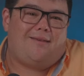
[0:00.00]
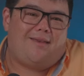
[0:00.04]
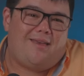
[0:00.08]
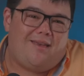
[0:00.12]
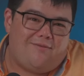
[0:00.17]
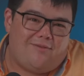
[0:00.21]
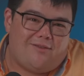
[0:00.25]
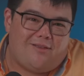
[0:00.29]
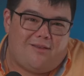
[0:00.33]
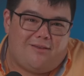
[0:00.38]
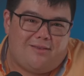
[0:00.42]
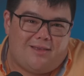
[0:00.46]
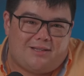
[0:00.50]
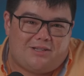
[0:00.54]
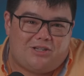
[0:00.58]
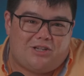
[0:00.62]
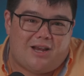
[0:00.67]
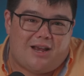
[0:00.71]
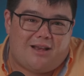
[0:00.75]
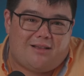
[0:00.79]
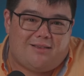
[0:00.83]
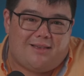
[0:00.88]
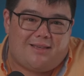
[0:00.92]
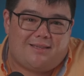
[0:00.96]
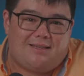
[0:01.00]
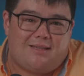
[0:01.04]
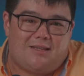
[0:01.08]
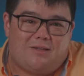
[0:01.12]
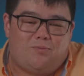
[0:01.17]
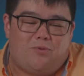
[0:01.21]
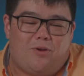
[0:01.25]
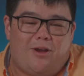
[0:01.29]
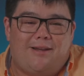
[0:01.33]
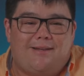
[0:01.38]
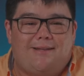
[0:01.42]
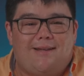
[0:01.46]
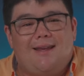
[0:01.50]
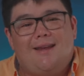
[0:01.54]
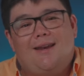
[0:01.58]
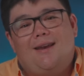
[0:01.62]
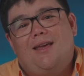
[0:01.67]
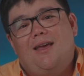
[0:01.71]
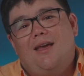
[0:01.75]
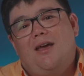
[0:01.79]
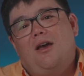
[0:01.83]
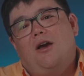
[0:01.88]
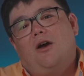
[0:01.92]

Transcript: even though this checklist is printed,